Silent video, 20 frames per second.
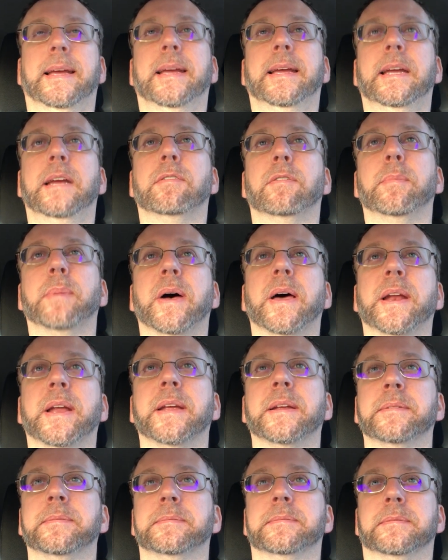Hey
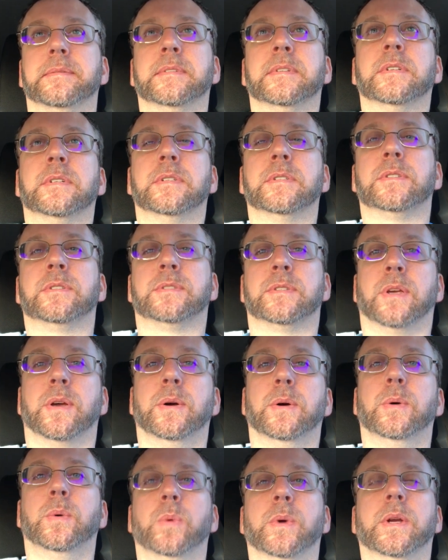everybody.
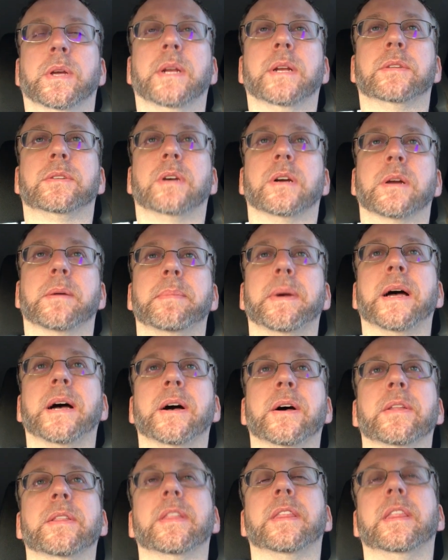So we're going to talk
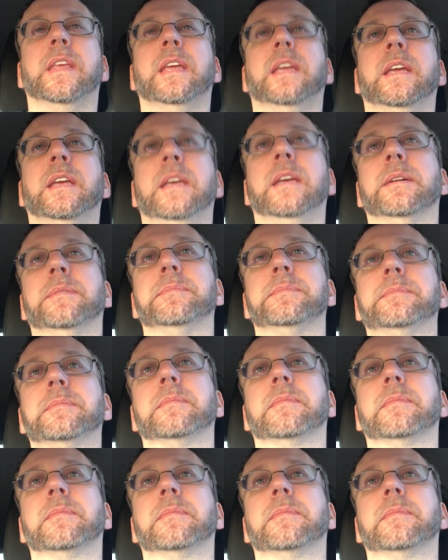about the